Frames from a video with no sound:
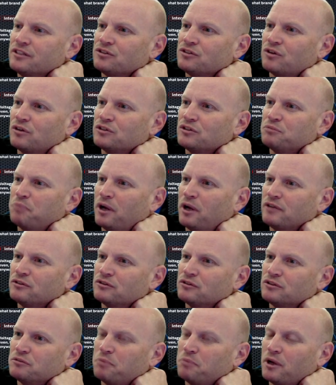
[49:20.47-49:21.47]
these are all
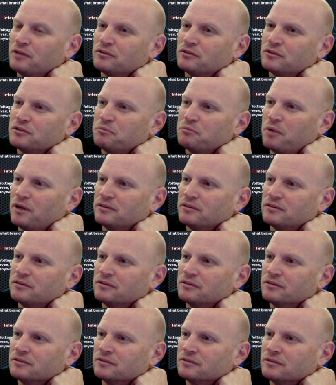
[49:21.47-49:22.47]
sponsored, sponsored,
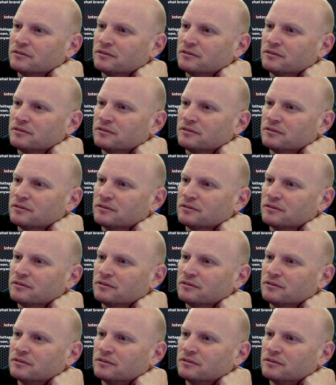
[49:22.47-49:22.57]
sponsored.